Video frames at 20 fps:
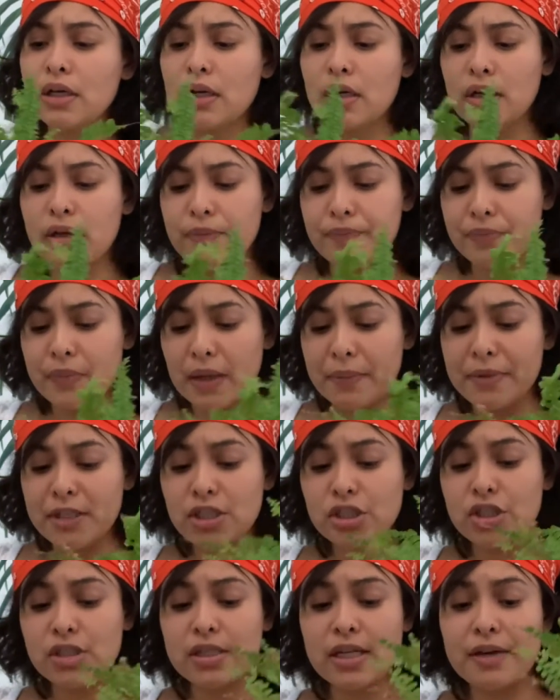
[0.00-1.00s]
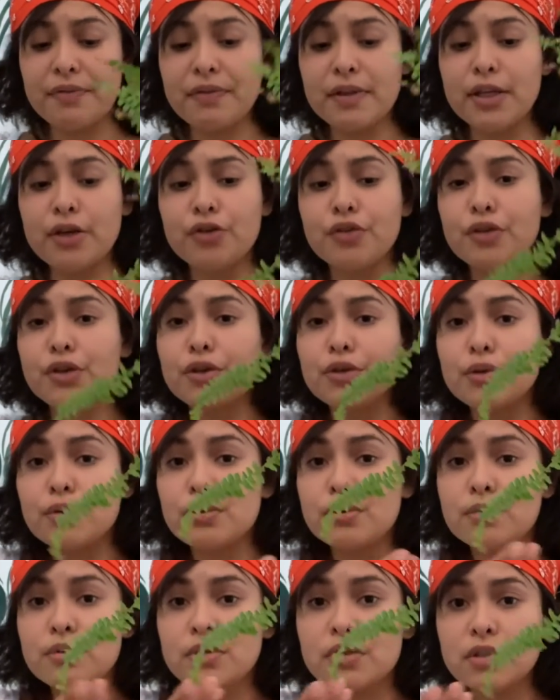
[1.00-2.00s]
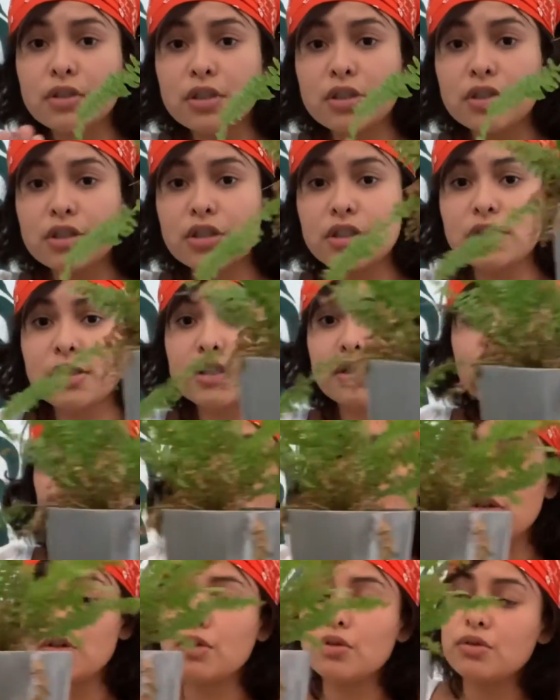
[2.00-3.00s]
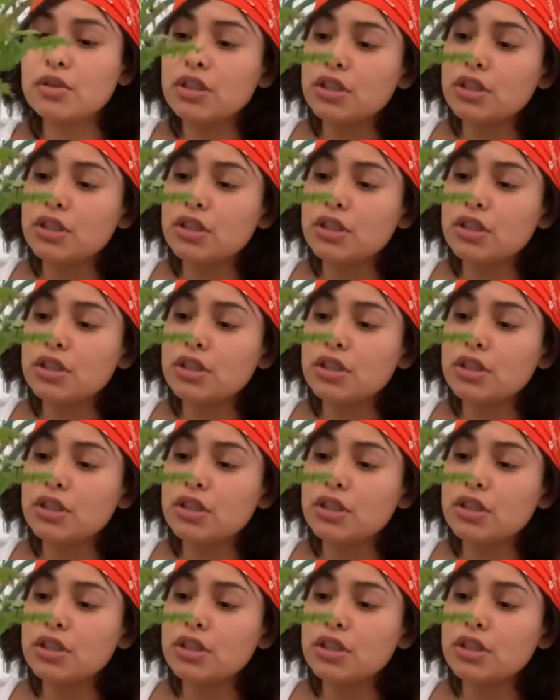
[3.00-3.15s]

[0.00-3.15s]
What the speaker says: I mean, she definitely grew. She did grow.